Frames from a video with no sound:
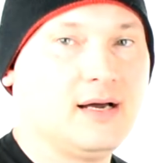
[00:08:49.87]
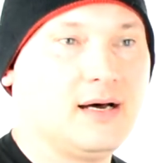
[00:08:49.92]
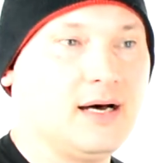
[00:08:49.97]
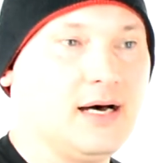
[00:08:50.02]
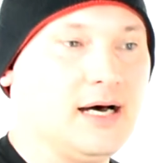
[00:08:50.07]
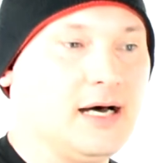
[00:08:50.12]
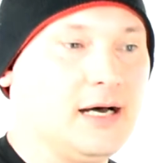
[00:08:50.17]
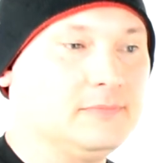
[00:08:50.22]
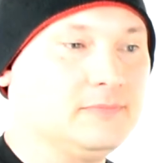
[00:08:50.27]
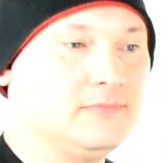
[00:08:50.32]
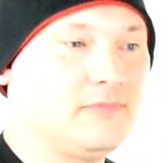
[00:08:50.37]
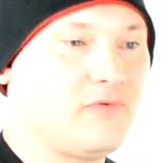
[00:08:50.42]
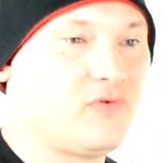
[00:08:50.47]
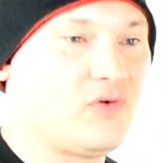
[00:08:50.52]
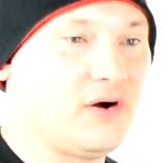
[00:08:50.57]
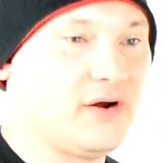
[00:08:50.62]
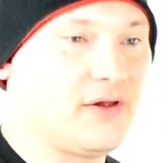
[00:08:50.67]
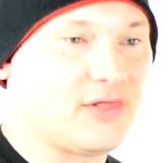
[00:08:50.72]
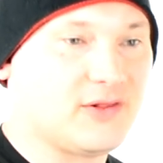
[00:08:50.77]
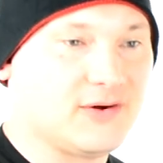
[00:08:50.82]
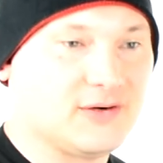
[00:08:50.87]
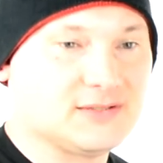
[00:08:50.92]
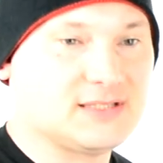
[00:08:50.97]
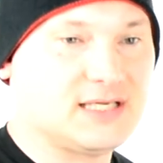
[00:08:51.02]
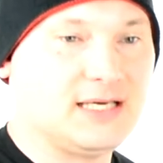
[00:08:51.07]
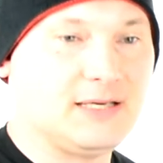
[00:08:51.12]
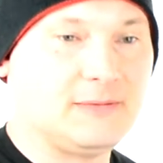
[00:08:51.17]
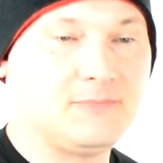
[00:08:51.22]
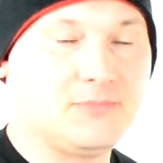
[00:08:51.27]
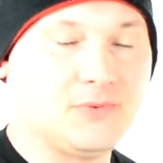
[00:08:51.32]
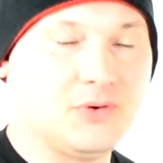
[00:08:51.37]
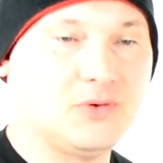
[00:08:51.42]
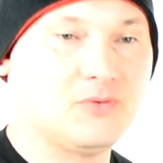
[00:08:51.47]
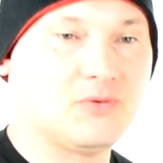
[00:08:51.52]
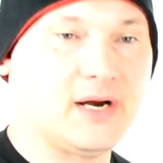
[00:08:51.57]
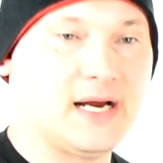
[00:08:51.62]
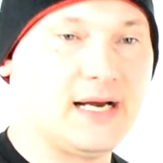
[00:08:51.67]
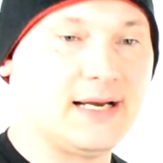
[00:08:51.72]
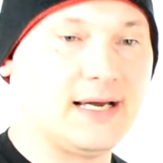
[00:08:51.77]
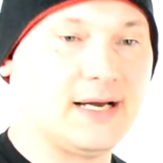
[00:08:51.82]
For a 13 boot
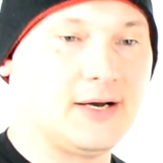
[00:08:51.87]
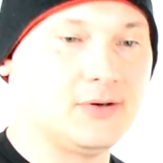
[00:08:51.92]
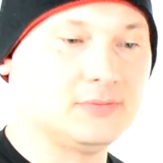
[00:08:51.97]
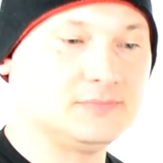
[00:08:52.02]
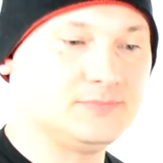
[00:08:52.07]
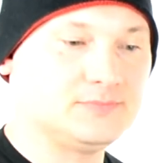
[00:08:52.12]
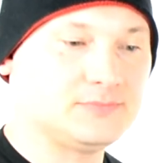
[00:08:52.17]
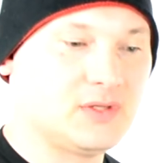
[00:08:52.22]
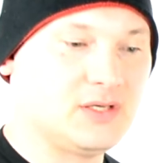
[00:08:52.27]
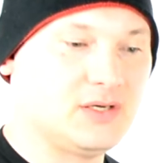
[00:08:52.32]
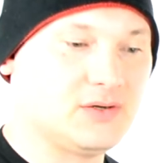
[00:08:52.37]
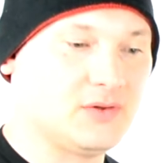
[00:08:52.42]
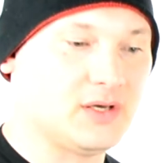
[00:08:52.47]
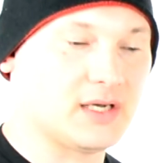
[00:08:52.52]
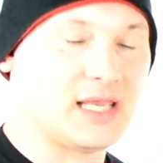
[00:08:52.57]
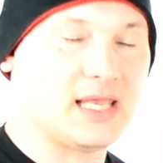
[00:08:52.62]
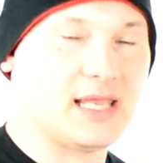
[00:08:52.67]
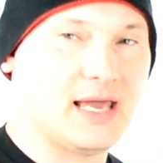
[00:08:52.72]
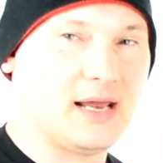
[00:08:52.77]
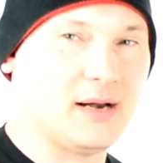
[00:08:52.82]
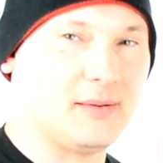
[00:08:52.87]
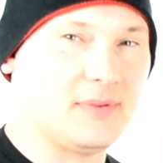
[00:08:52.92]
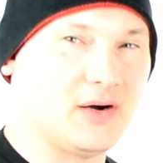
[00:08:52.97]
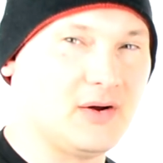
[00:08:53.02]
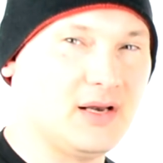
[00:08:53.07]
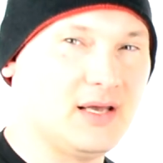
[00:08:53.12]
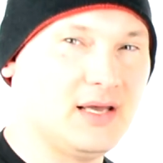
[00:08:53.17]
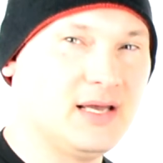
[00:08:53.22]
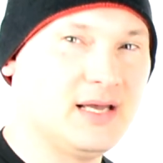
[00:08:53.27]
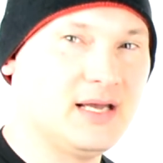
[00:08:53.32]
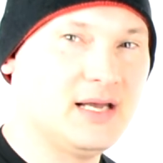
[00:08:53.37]
right now, you're looking at about